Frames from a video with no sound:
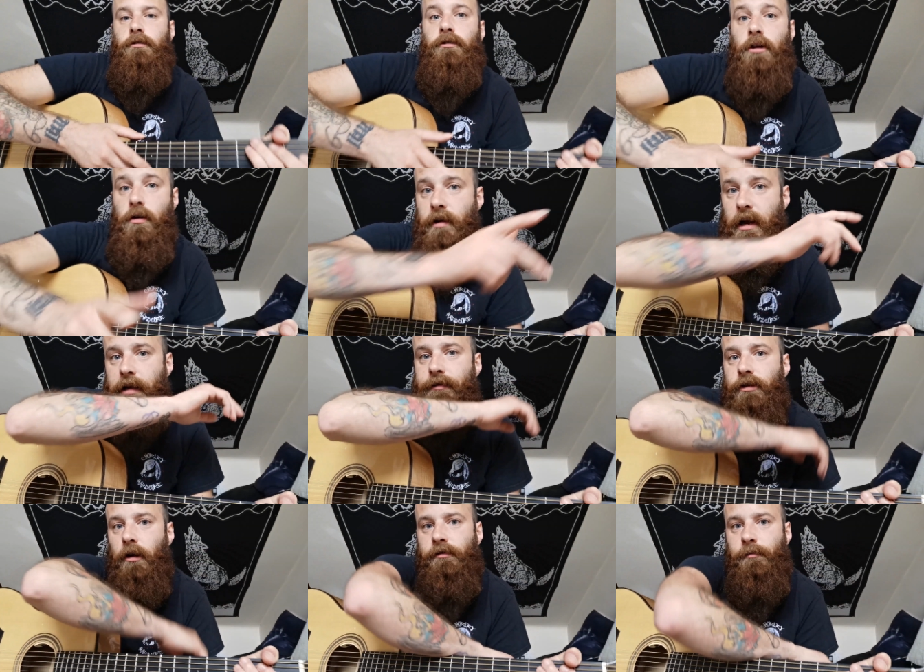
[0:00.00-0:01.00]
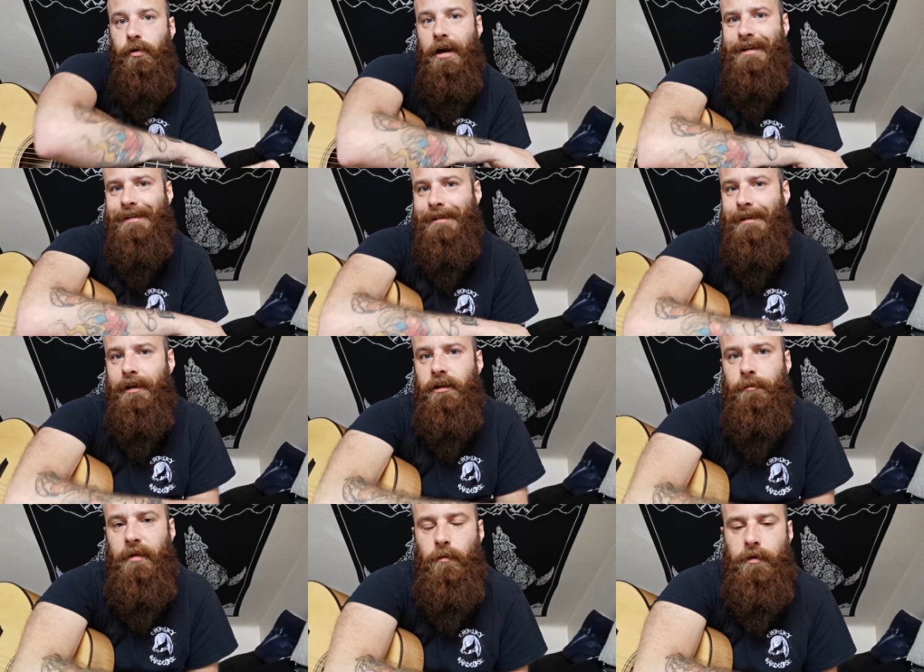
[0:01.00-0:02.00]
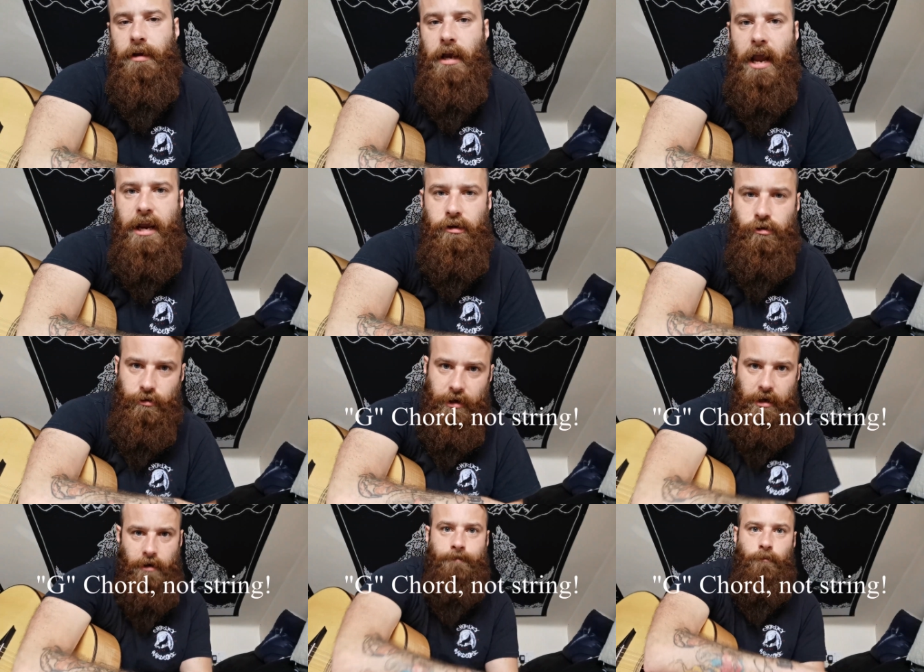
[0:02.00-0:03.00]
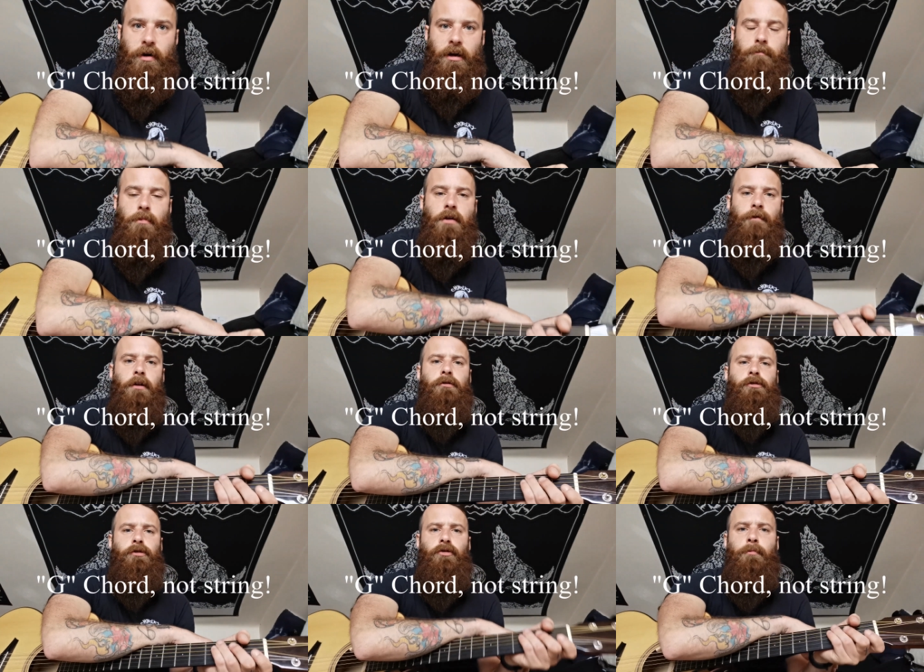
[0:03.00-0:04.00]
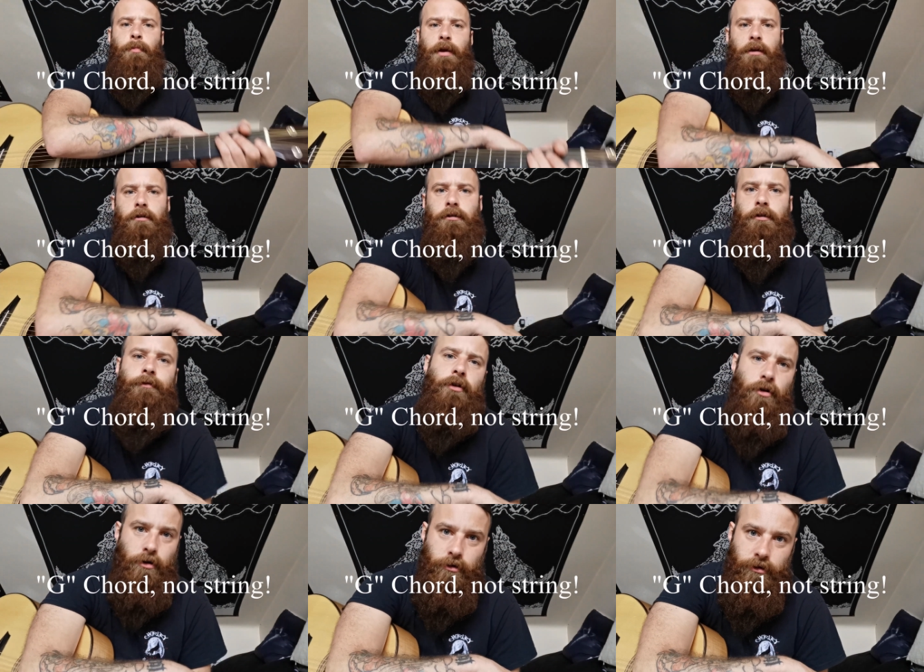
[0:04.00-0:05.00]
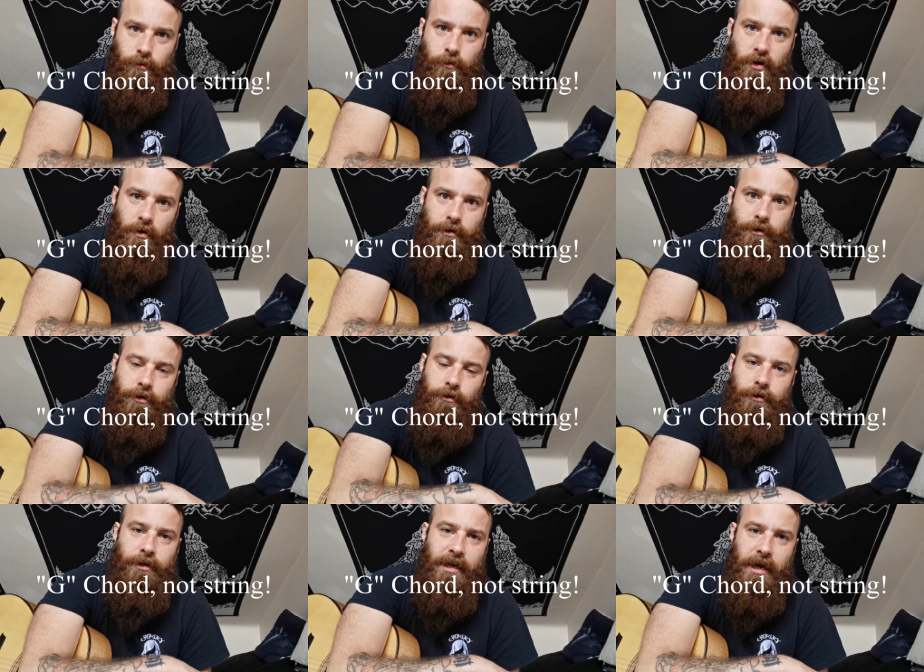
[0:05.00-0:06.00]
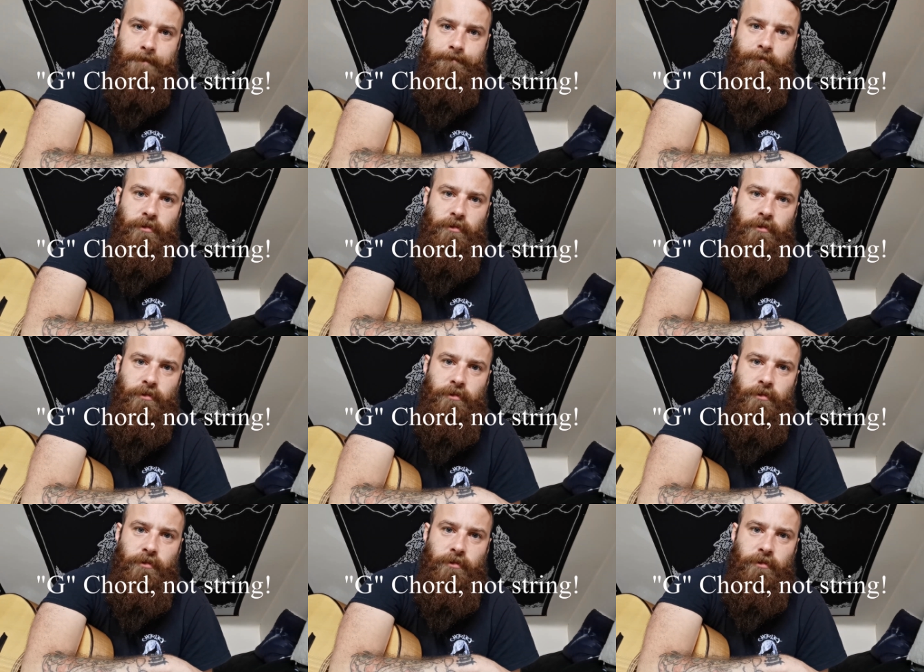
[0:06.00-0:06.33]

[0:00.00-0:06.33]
So now you've stopped and practiced a little bit with your A string, we can move on to the biggest of the chords that we're going to do today.